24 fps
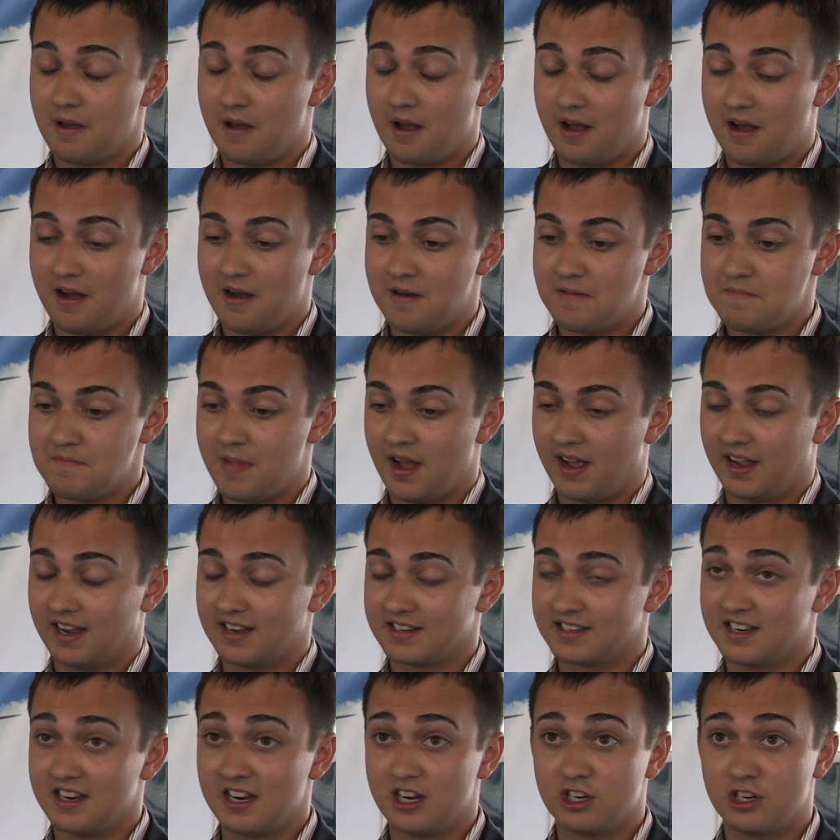um, I
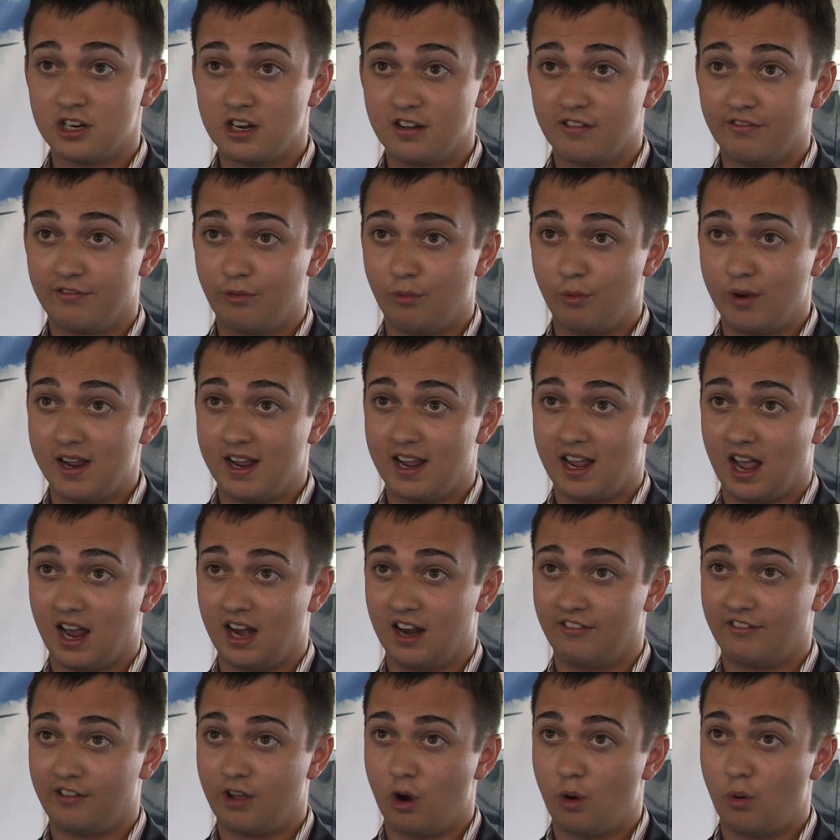guess initiative, we
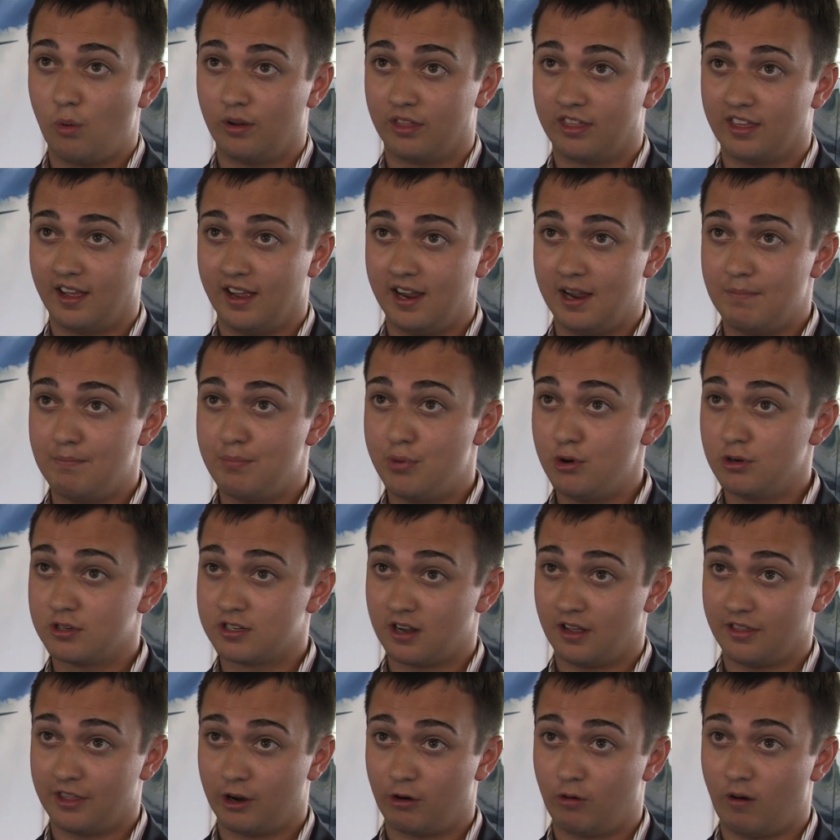kind of go with a
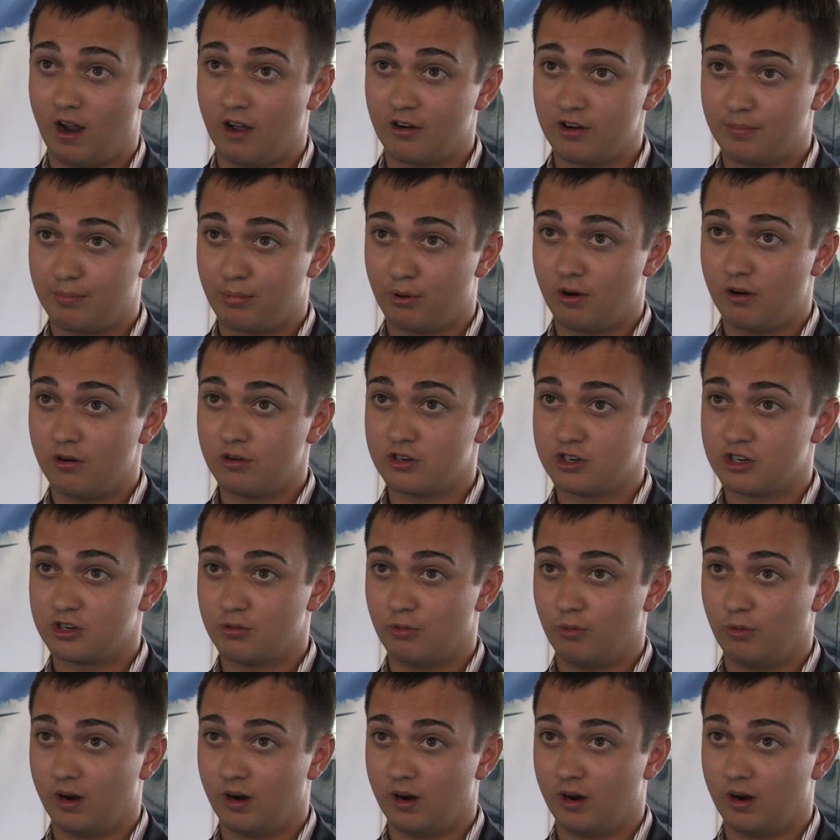boots on the ground approach,